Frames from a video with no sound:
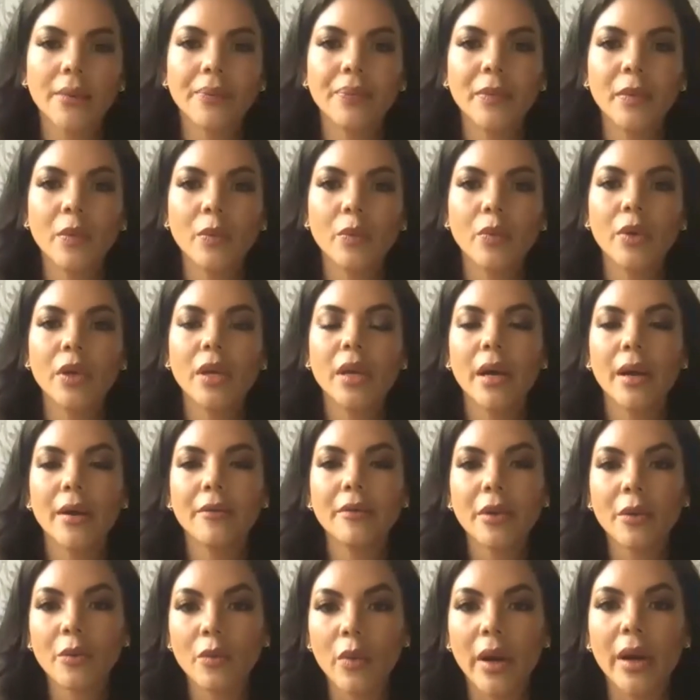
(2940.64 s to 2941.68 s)
we are
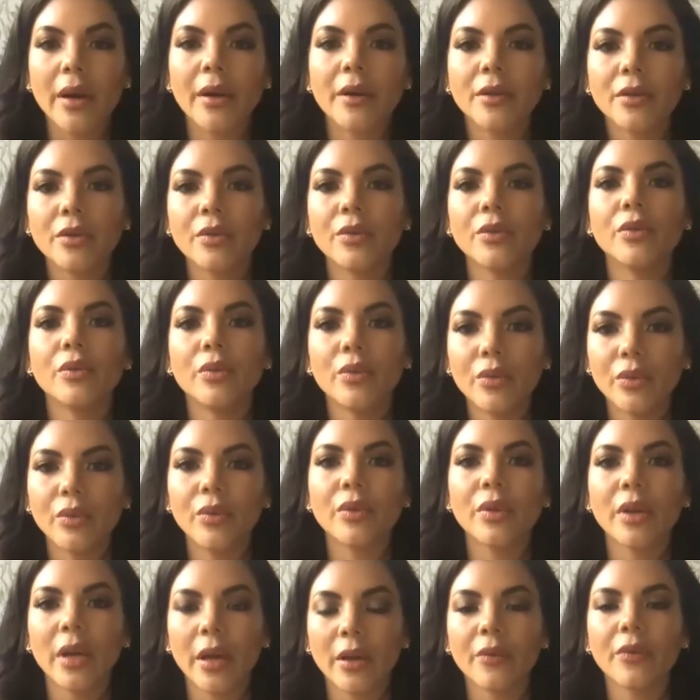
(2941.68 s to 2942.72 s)
required to do
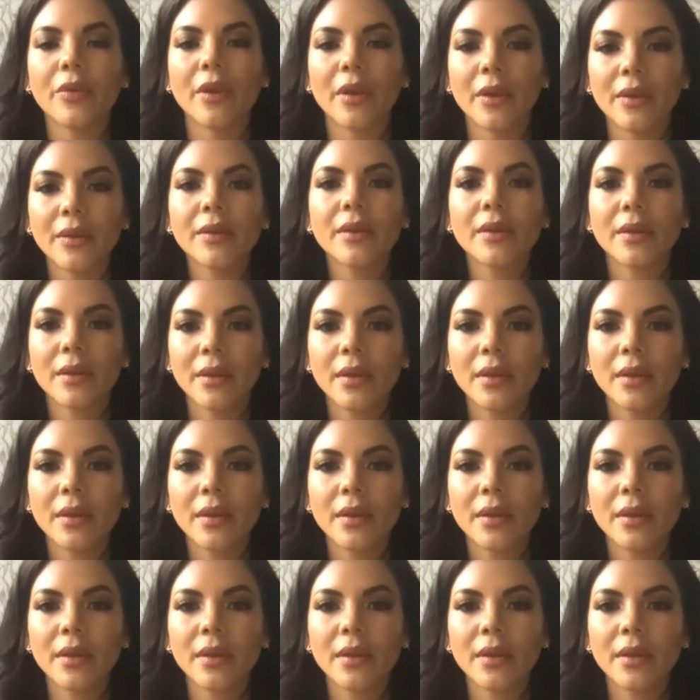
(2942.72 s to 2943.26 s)
those kind of things.